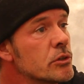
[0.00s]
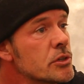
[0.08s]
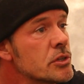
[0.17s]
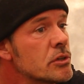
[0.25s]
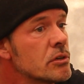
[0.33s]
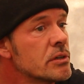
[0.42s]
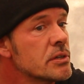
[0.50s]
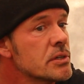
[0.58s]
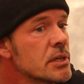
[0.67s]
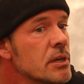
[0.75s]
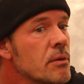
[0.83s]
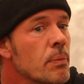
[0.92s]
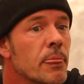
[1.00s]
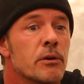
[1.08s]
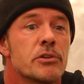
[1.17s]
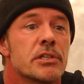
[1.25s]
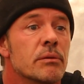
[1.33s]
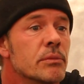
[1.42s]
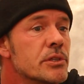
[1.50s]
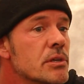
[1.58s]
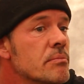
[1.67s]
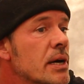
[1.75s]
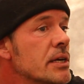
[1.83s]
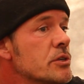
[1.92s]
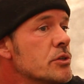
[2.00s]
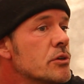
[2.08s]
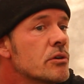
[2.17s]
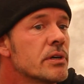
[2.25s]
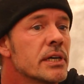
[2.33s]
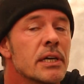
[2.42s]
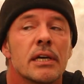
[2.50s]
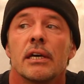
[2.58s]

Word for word: your stories, they're similar to my story.